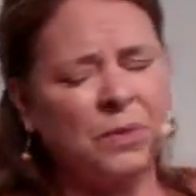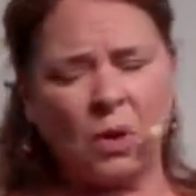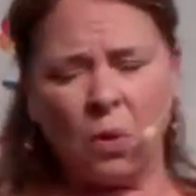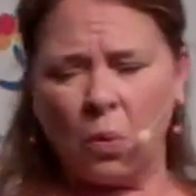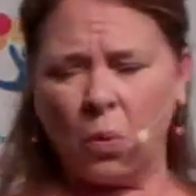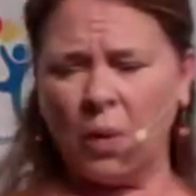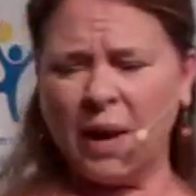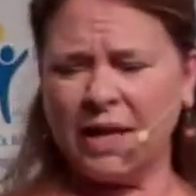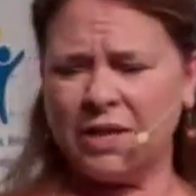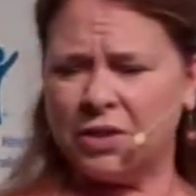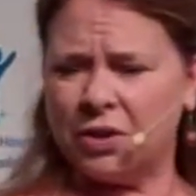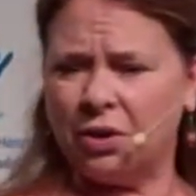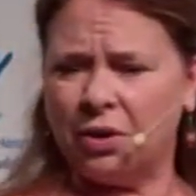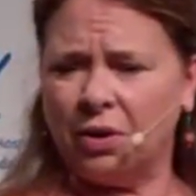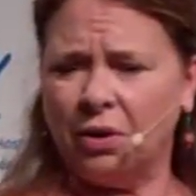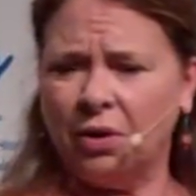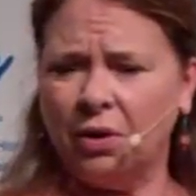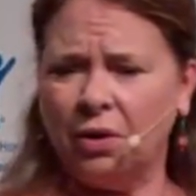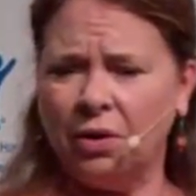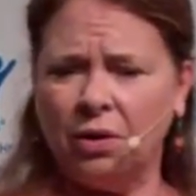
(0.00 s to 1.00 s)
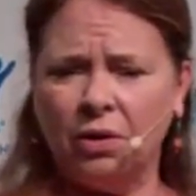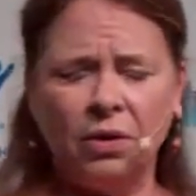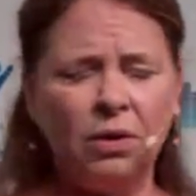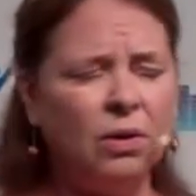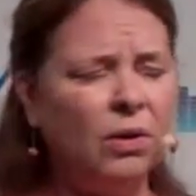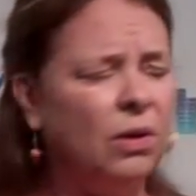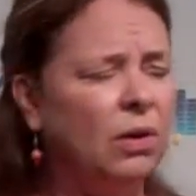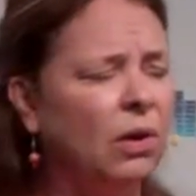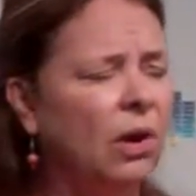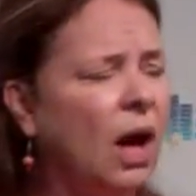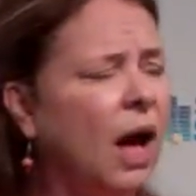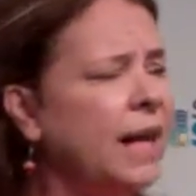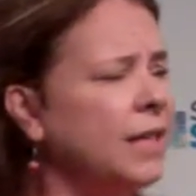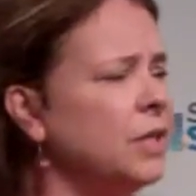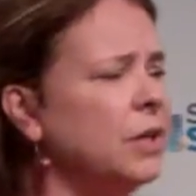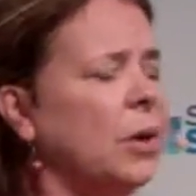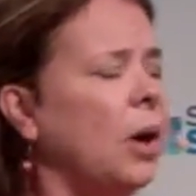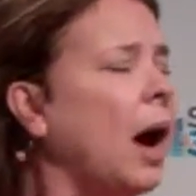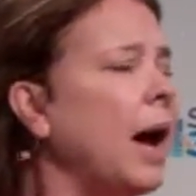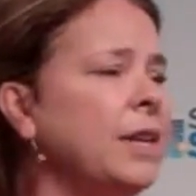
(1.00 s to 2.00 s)
Winter?
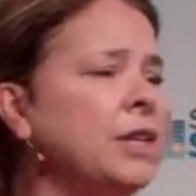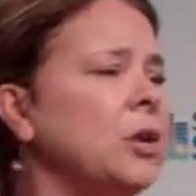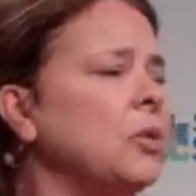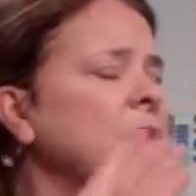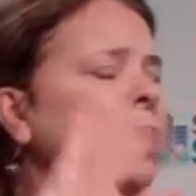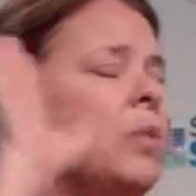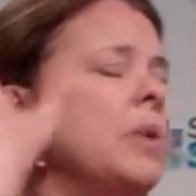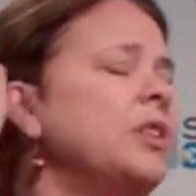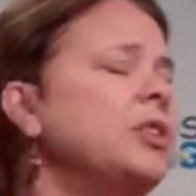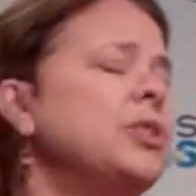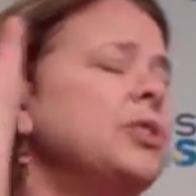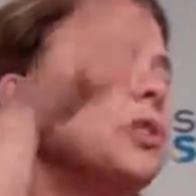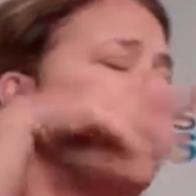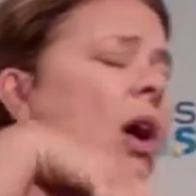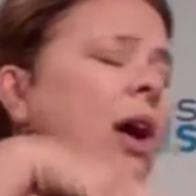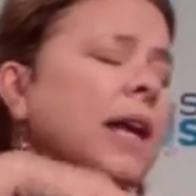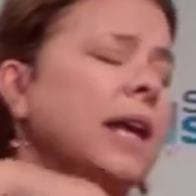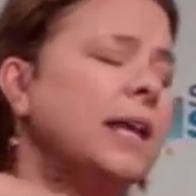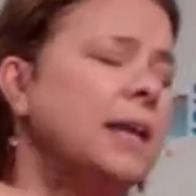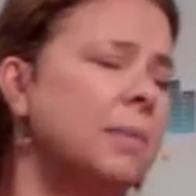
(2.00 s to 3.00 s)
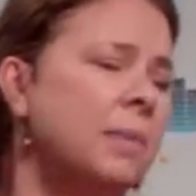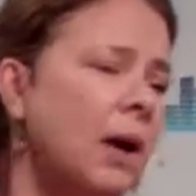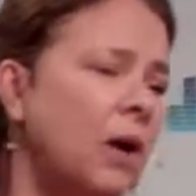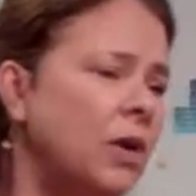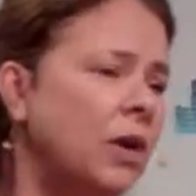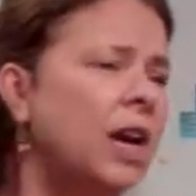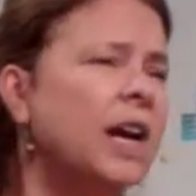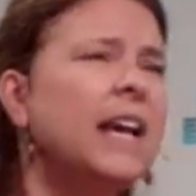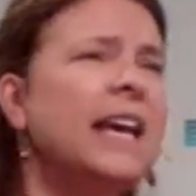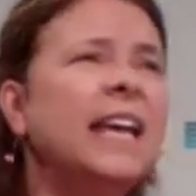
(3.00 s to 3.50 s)
I don't know what you're talking about.